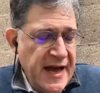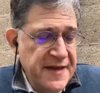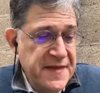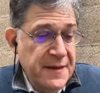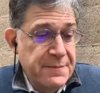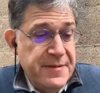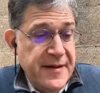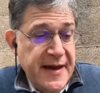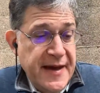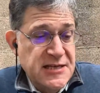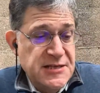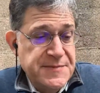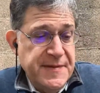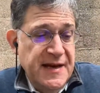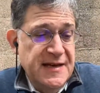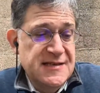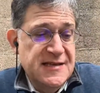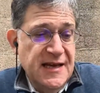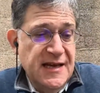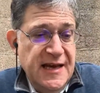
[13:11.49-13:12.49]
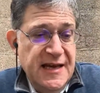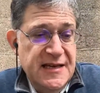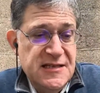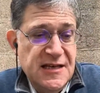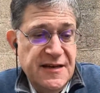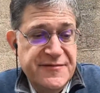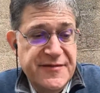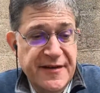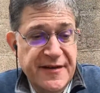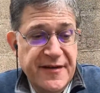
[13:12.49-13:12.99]
think PHP is the
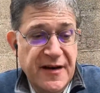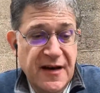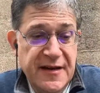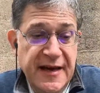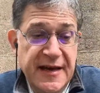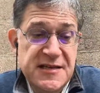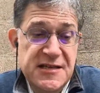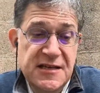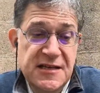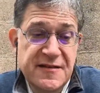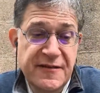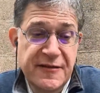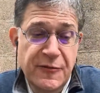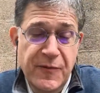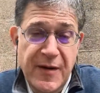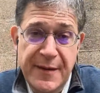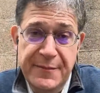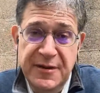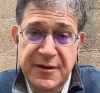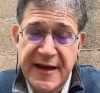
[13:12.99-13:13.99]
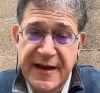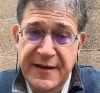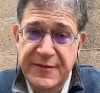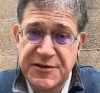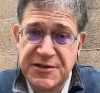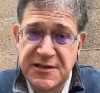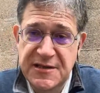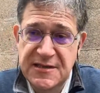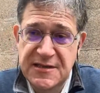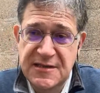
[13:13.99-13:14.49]
easiest of the web
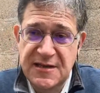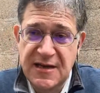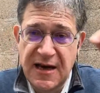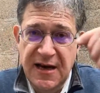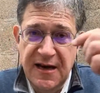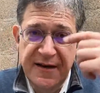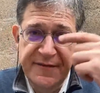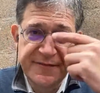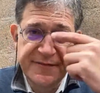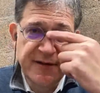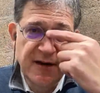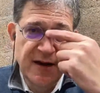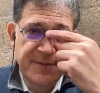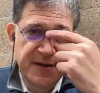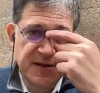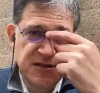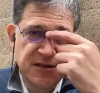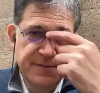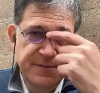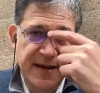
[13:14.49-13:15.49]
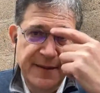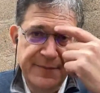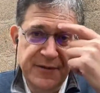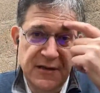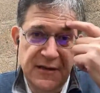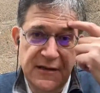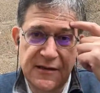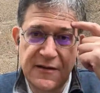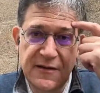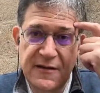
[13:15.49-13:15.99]
languages for RPG people to
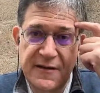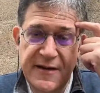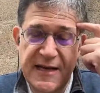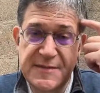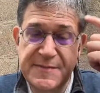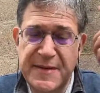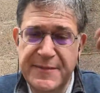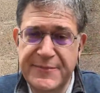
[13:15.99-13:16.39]
learn. That's been